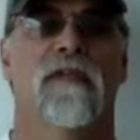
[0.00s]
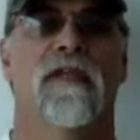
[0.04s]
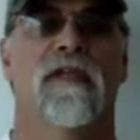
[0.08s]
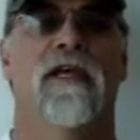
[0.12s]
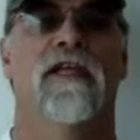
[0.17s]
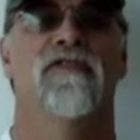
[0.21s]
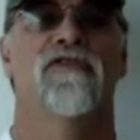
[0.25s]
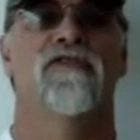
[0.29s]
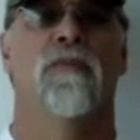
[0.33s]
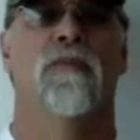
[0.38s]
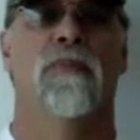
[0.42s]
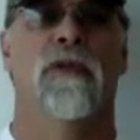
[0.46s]

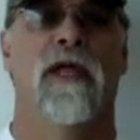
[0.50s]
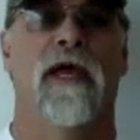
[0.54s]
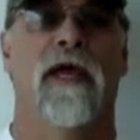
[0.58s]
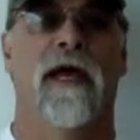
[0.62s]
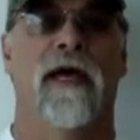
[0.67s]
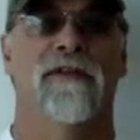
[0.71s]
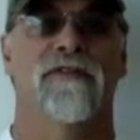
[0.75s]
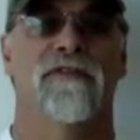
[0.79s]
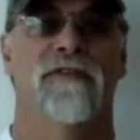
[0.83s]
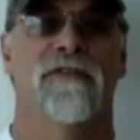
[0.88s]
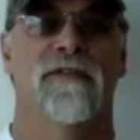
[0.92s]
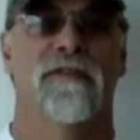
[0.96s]
It's a
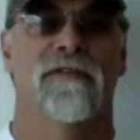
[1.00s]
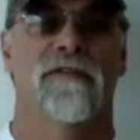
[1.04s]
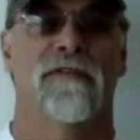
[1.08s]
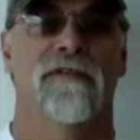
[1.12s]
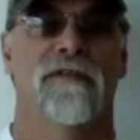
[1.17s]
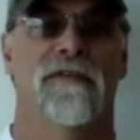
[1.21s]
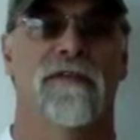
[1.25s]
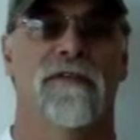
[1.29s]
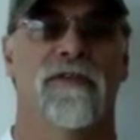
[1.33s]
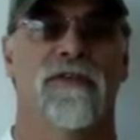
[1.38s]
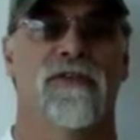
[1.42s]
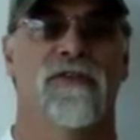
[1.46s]
blast.
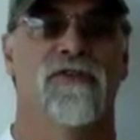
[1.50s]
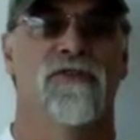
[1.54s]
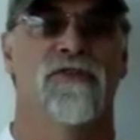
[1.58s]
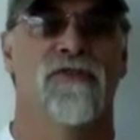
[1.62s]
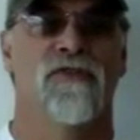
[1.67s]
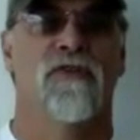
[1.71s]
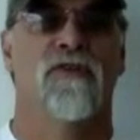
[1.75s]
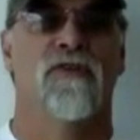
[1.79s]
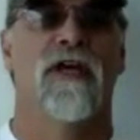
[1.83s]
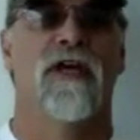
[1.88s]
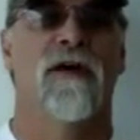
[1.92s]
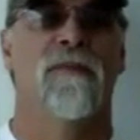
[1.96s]

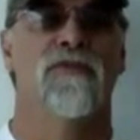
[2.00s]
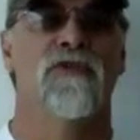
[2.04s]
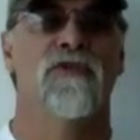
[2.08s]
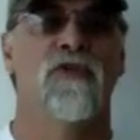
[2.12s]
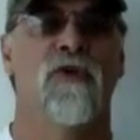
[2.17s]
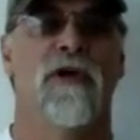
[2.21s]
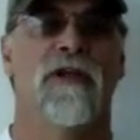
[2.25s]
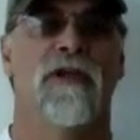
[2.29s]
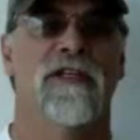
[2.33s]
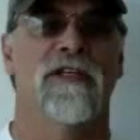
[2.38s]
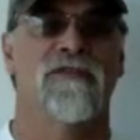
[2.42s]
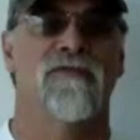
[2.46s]
So come
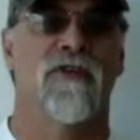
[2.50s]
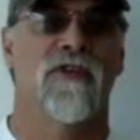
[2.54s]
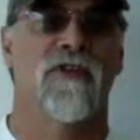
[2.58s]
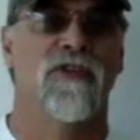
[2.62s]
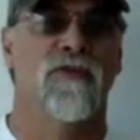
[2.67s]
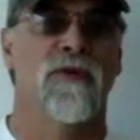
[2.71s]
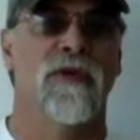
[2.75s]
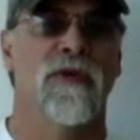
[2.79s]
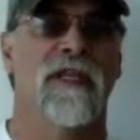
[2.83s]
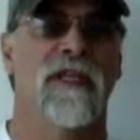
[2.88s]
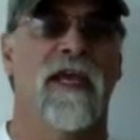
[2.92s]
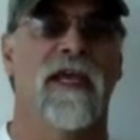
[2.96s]
join us for
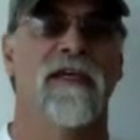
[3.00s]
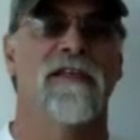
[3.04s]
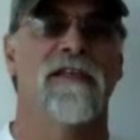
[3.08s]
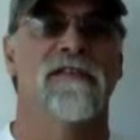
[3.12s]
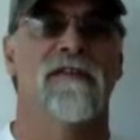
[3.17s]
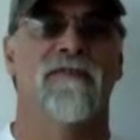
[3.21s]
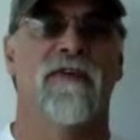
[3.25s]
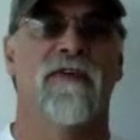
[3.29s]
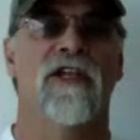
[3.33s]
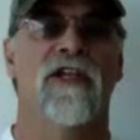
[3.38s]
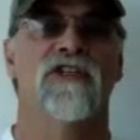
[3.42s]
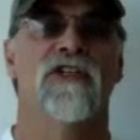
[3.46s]
three days
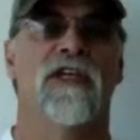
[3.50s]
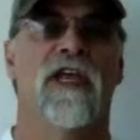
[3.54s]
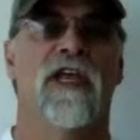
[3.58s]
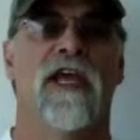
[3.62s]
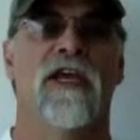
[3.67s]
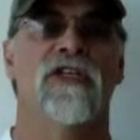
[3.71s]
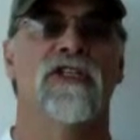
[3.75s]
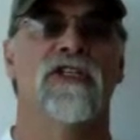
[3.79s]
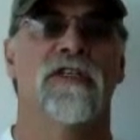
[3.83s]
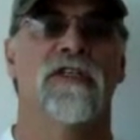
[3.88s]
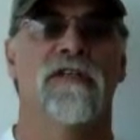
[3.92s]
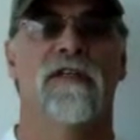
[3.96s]
of
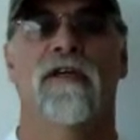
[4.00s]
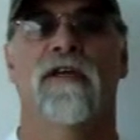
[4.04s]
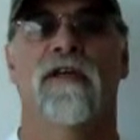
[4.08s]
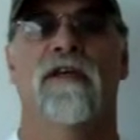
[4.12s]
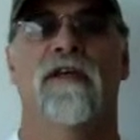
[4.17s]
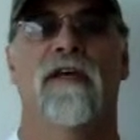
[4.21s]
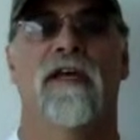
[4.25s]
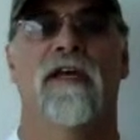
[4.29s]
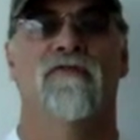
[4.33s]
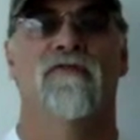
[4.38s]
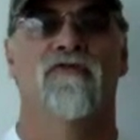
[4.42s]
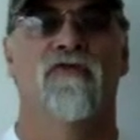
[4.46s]
education
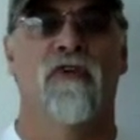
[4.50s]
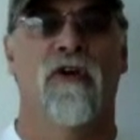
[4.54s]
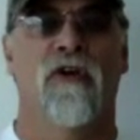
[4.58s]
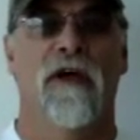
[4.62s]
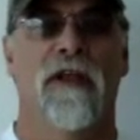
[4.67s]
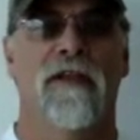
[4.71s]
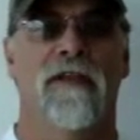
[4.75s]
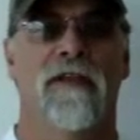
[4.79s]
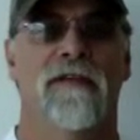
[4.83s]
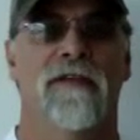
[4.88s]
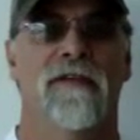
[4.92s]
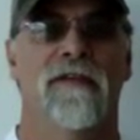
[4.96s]
and fun.